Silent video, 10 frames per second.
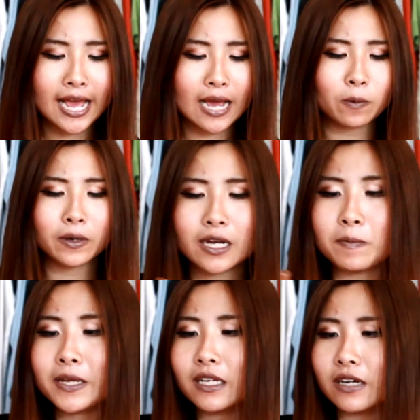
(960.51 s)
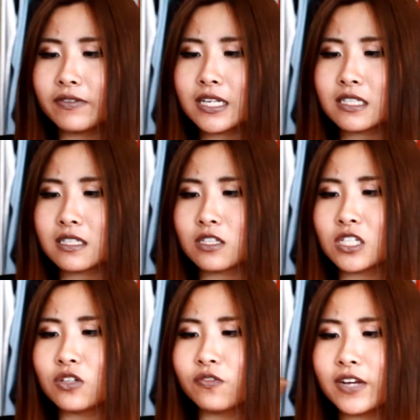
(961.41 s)
And I'd be loving is this
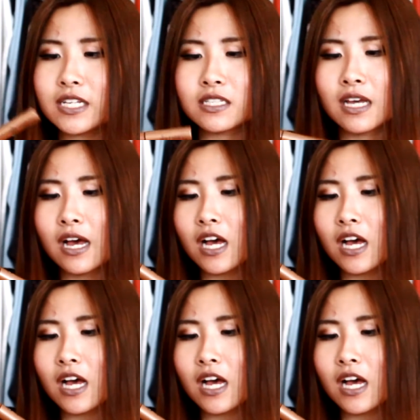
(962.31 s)
Too Faced